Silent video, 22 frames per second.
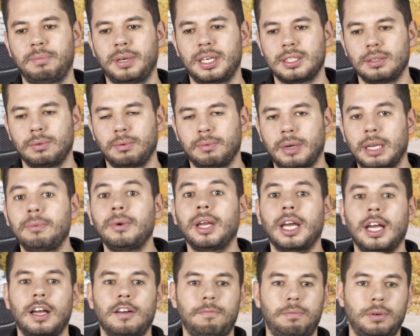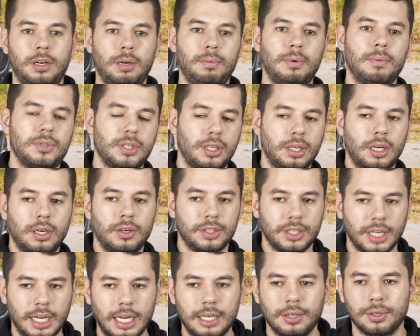but when we have problems on our
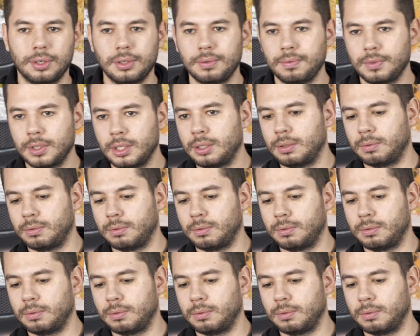dyno